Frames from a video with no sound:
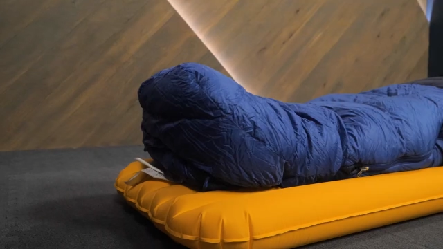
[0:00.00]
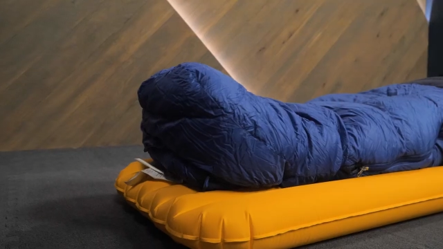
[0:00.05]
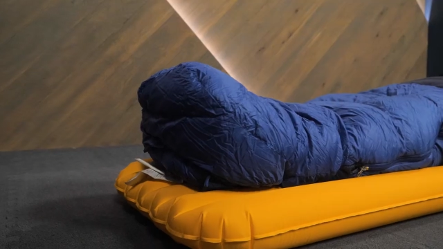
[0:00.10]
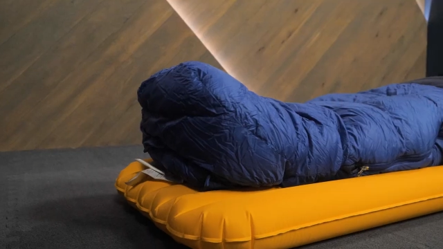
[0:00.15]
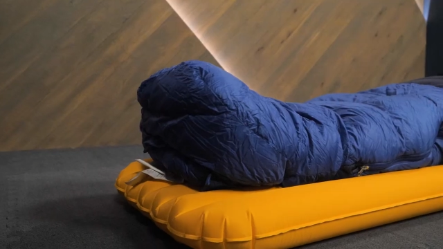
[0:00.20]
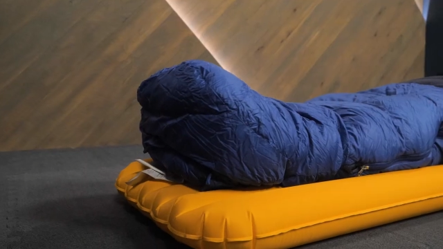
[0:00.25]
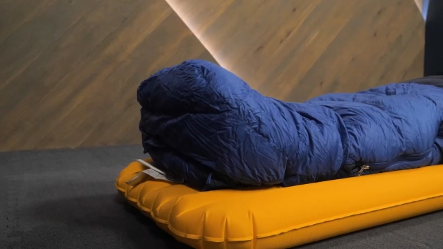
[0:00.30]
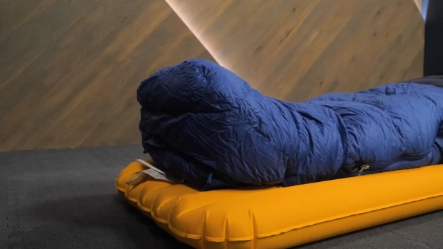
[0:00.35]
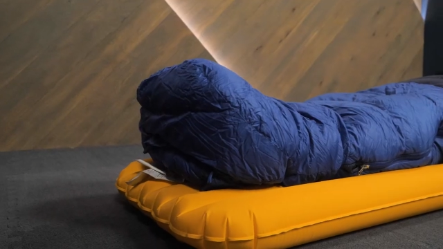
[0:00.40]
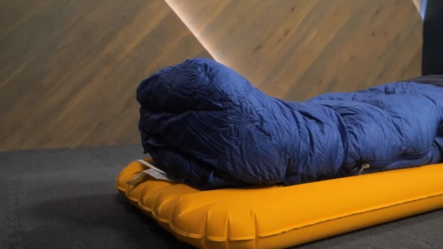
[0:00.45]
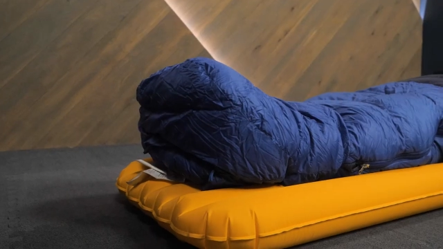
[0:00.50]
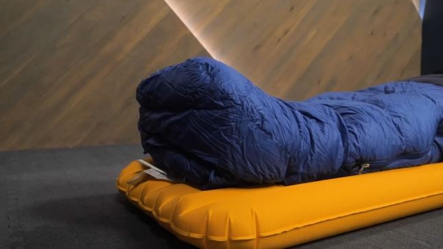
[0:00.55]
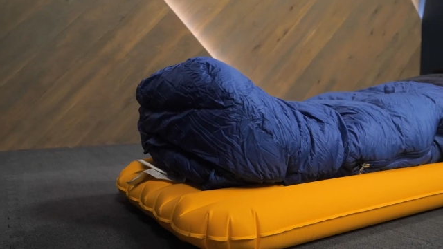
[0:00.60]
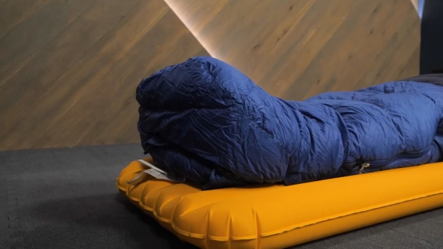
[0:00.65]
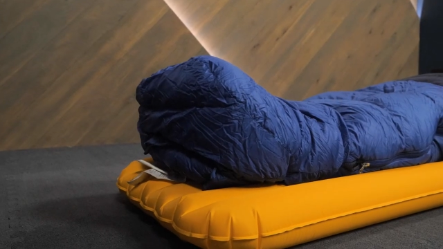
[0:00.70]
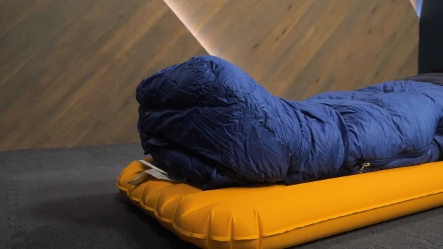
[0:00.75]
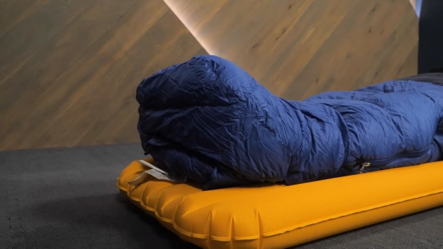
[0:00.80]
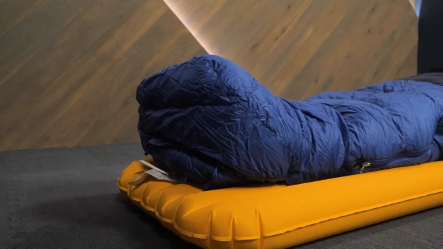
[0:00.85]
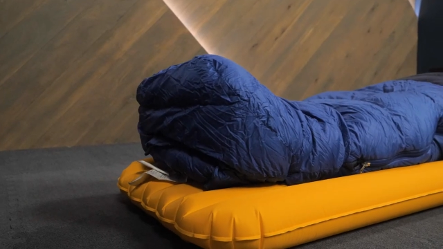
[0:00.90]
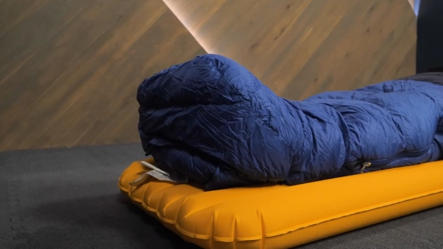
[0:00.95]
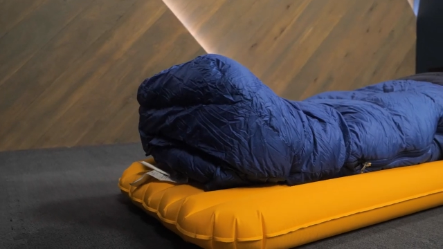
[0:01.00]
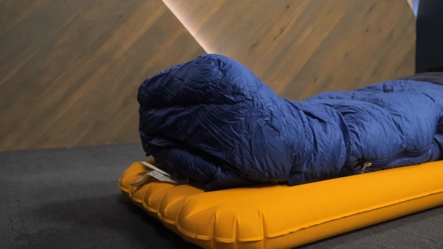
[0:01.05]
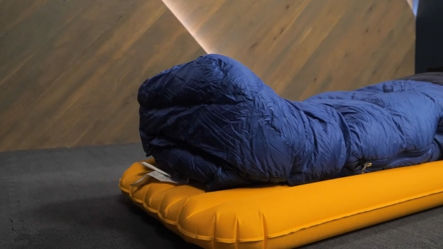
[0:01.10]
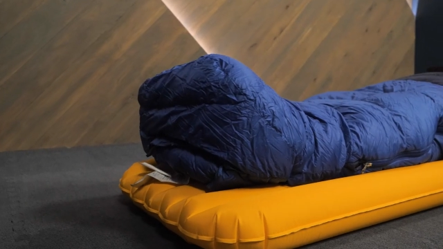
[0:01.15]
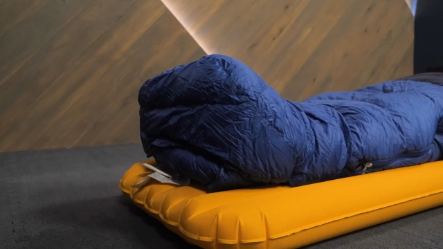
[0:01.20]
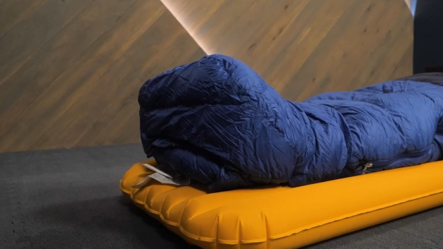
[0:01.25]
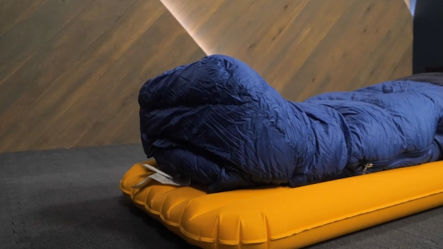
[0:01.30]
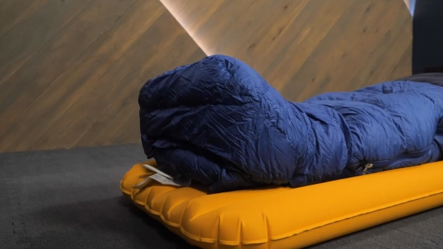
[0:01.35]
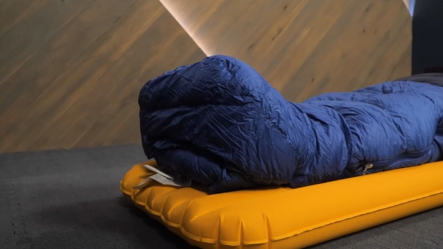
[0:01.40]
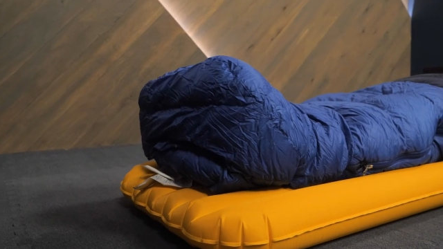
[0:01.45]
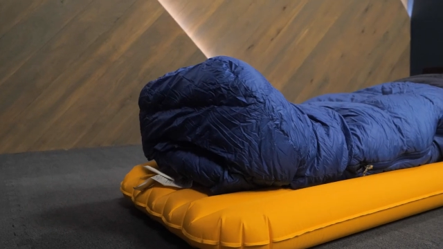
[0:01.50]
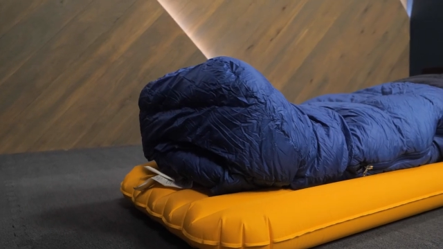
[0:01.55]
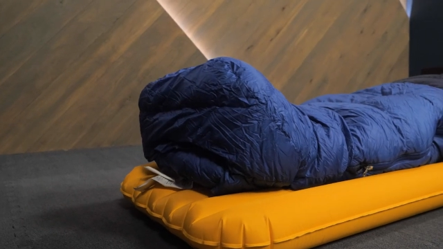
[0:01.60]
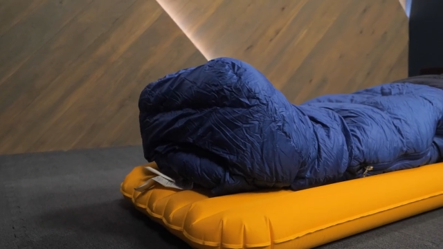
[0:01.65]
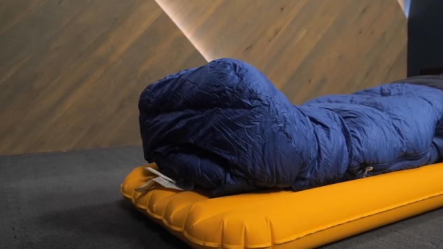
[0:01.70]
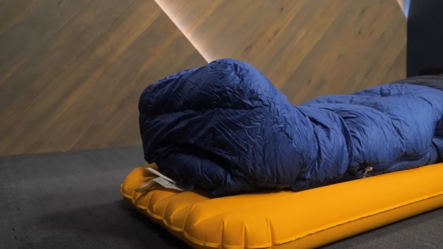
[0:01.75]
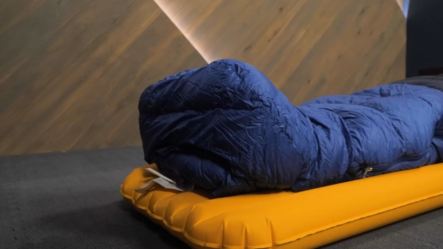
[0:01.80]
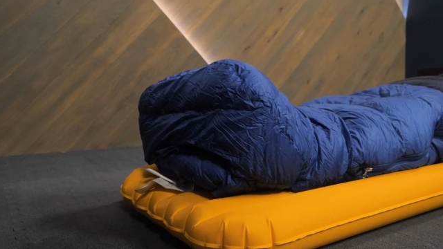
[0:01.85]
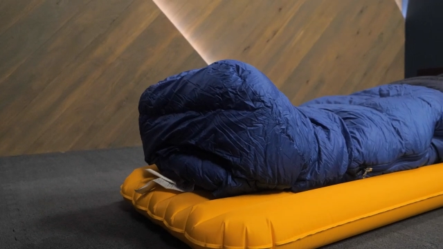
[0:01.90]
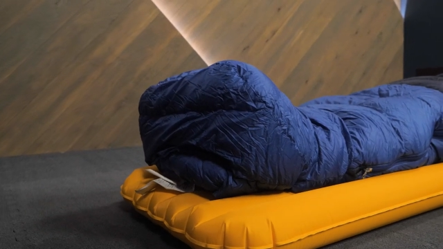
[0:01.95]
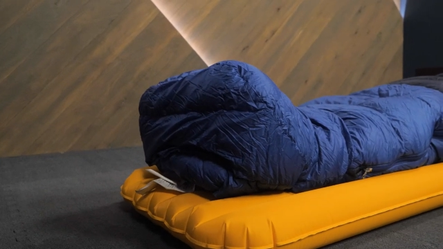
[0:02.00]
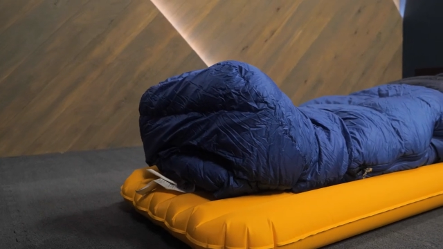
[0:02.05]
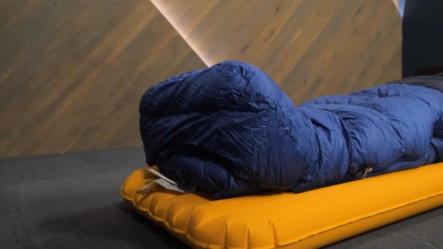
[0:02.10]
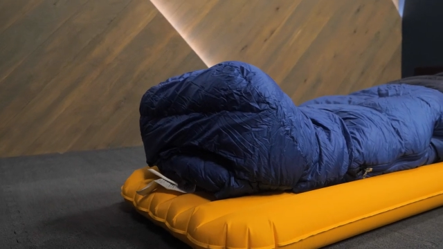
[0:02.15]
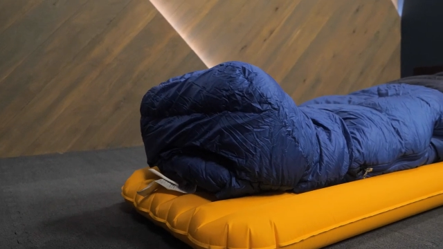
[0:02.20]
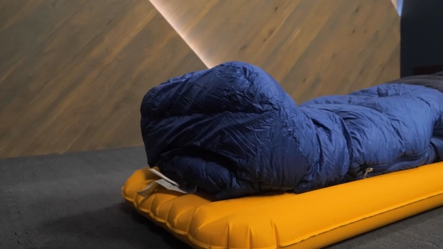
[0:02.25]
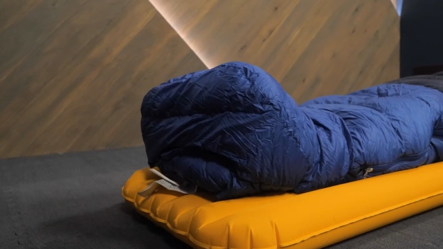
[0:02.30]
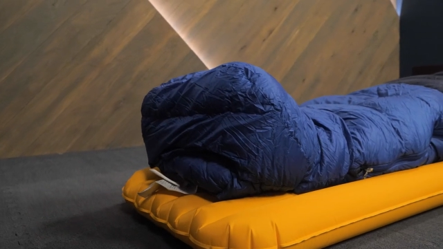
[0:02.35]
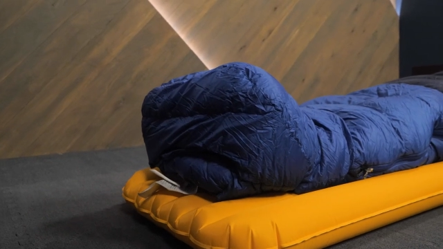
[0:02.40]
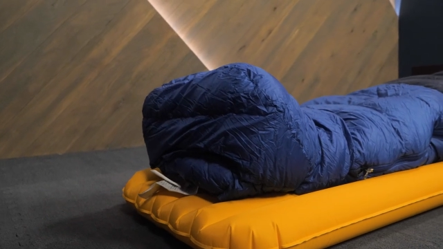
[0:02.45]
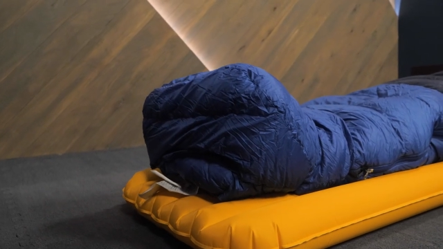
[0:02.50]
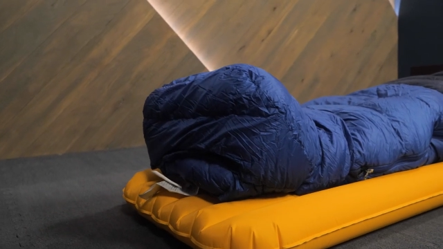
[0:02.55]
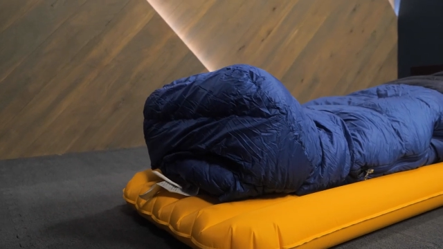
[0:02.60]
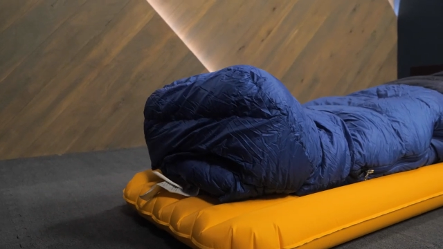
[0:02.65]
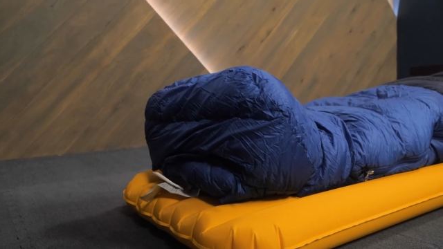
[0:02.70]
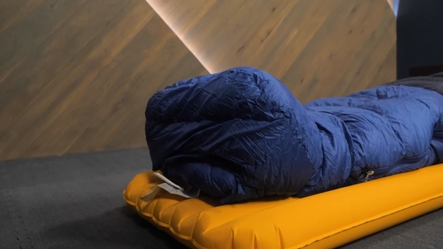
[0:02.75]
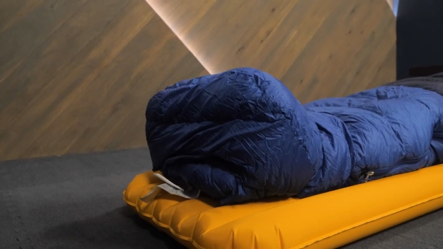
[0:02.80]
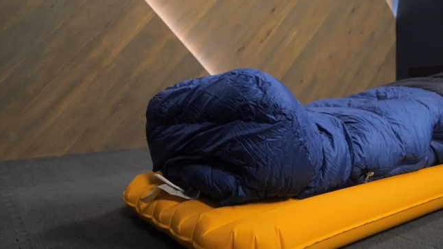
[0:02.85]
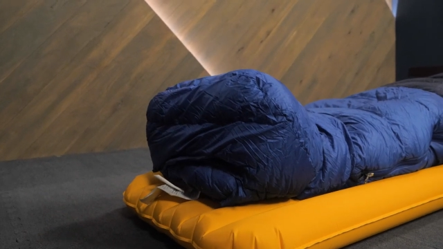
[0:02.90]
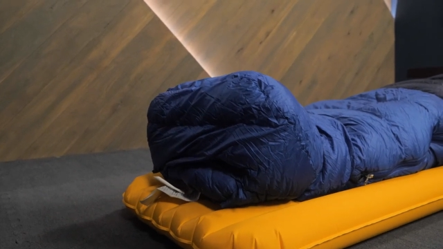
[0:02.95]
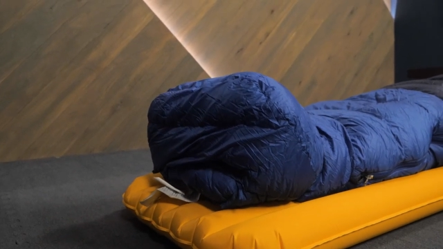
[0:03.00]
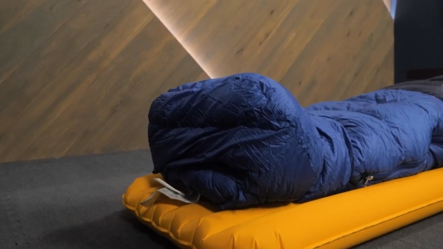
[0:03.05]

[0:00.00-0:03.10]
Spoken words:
[unreadable: no face in view]